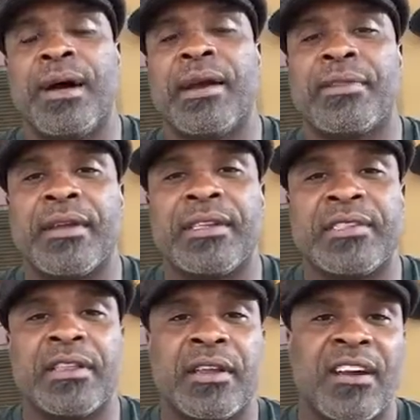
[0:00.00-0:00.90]
buy
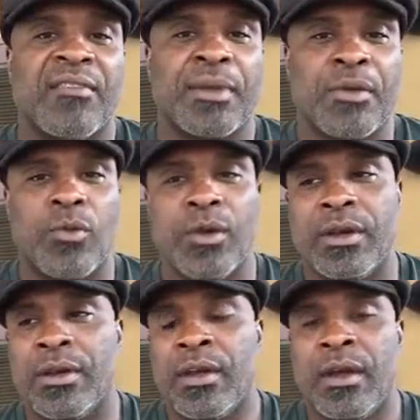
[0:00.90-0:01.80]
things that the government
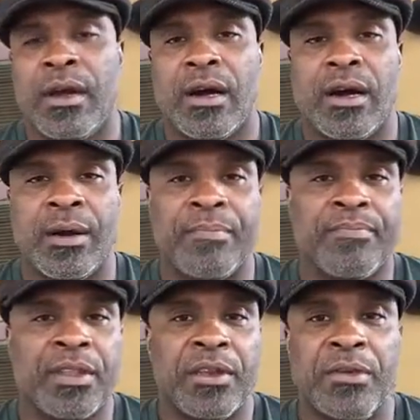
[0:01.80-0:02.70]
would
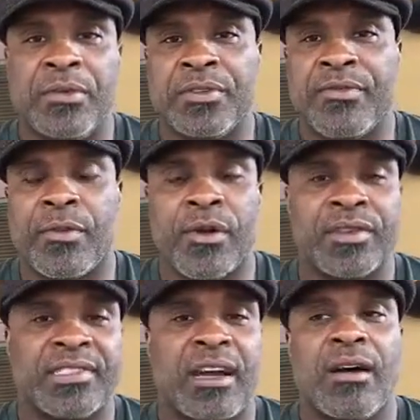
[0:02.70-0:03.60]
use for
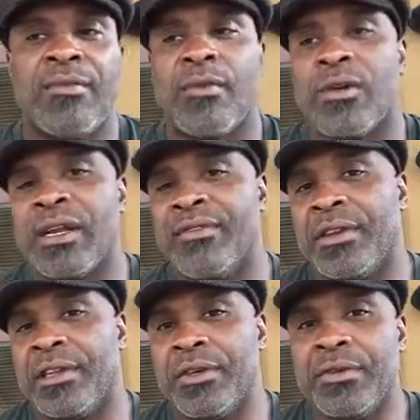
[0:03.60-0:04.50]
itself, or
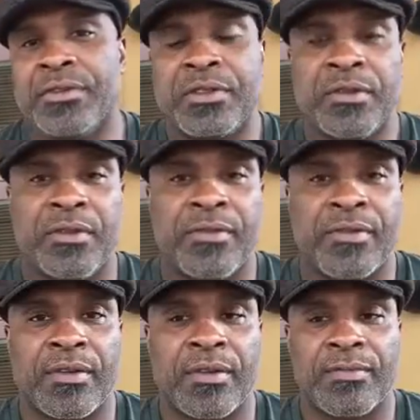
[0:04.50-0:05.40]
even use
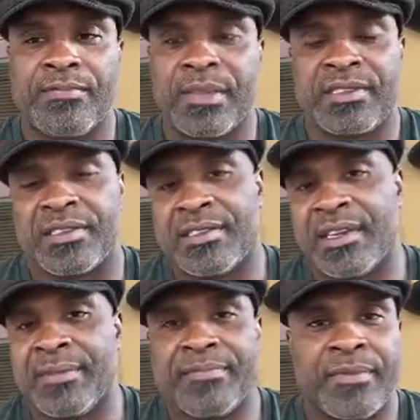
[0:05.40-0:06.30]
for, let's just
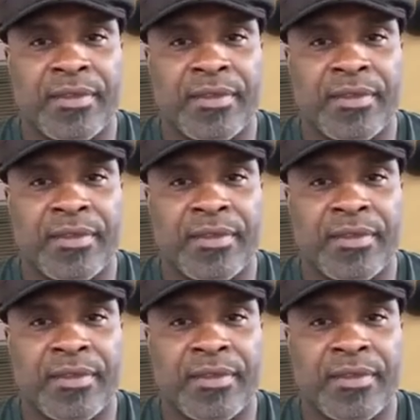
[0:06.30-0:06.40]
say,